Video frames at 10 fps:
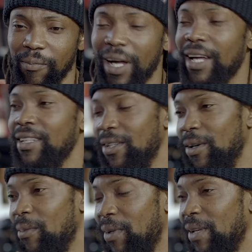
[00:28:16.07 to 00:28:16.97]
But, you
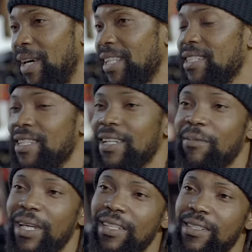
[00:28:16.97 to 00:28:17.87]
know, bring back the
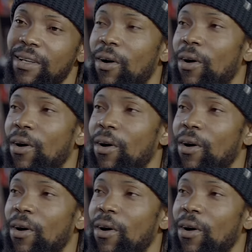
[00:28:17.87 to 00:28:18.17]
ZMAs,